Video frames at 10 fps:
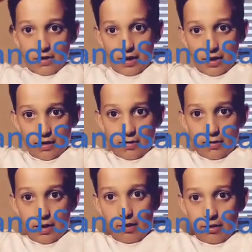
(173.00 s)
like
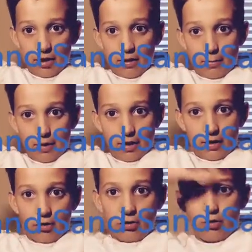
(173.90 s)
telling him the,
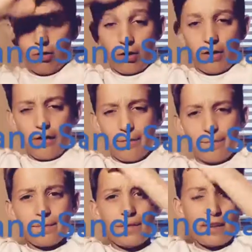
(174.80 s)
the truth.
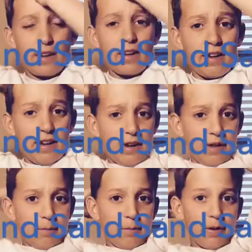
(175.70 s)

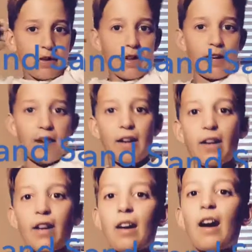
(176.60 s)
But yeah,
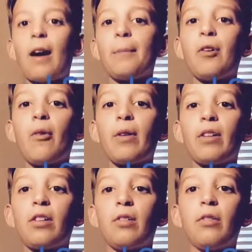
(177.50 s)
I'm going
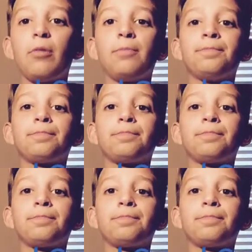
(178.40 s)
to.